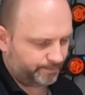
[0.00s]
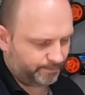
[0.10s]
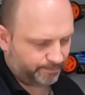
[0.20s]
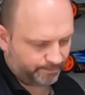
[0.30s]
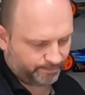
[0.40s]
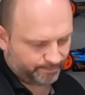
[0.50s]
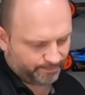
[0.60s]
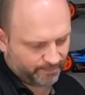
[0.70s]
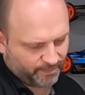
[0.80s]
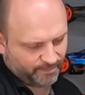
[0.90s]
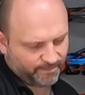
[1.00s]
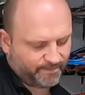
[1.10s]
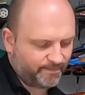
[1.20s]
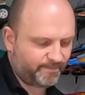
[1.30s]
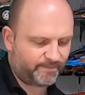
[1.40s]

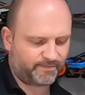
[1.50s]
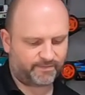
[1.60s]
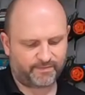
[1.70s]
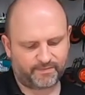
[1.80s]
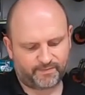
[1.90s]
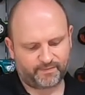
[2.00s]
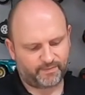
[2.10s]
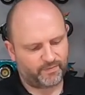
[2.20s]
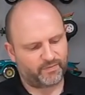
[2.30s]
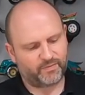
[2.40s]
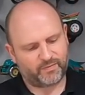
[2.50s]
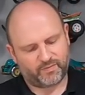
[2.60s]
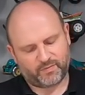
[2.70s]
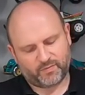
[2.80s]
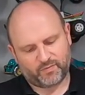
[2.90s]

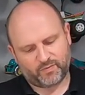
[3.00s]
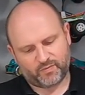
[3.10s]
(no one is talking)